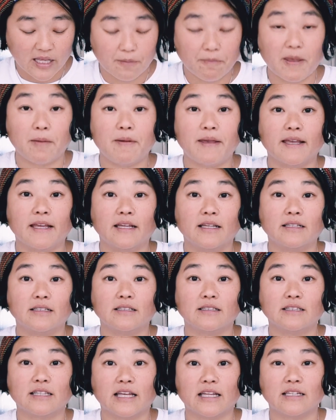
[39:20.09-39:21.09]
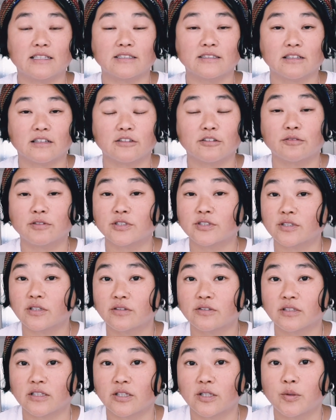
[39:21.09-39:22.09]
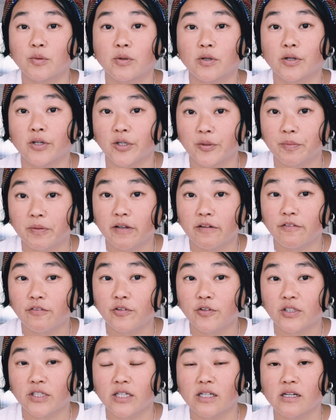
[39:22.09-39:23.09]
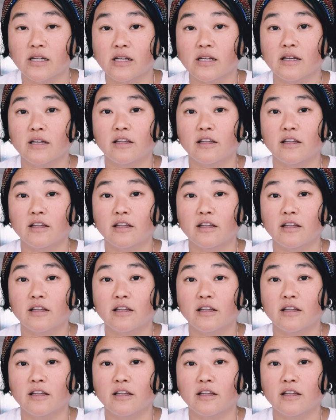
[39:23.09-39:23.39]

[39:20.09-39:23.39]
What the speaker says: And maybe that is not the result that you were hoping for,